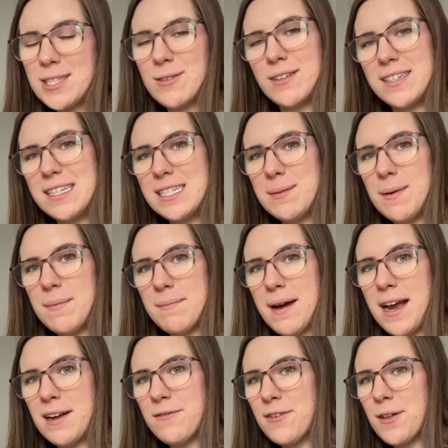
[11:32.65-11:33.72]
so I'll need to be
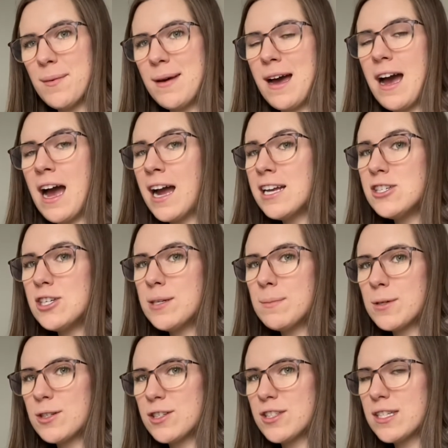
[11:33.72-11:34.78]
mindful about hygiene
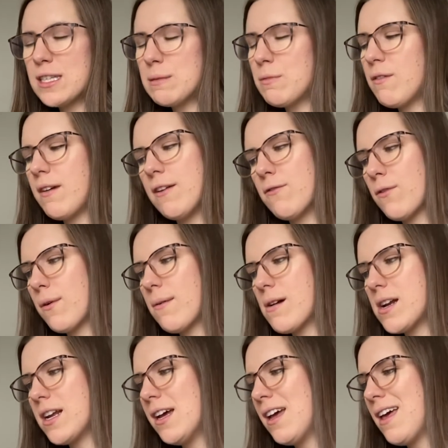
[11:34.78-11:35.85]
purchases moving
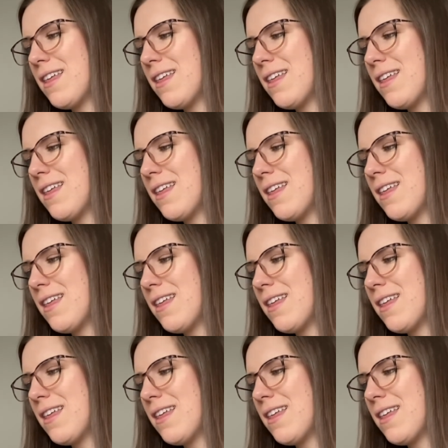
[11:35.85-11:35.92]
forward.